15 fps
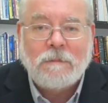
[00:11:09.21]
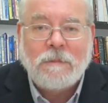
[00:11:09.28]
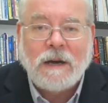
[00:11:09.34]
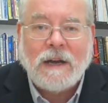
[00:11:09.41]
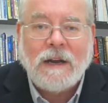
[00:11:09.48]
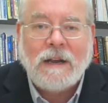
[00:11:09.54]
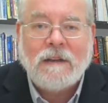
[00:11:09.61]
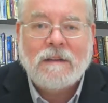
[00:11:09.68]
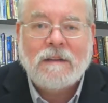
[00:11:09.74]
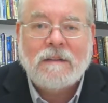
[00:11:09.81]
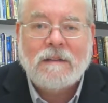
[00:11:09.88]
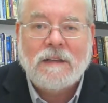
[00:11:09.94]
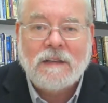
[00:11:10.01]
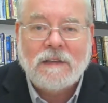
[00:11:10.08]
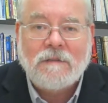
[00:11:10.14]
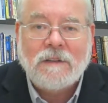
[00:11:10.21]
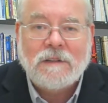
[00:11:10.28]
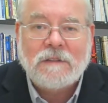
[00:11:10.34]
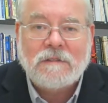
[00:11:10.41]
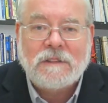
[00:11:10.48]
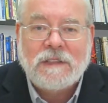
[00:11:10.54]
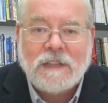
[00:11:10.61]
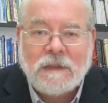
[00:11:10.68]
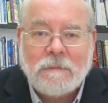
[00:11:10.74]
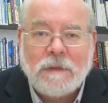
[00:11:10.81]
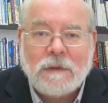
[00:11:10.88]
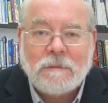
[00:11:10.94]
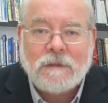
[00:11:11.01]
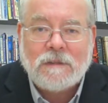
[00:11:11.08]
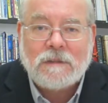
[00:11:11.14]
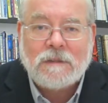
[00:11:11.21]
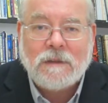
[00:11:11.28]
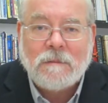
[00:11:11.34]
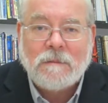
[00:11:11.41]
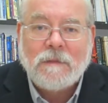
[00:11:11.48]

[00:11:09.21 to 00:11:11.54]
by individual team members.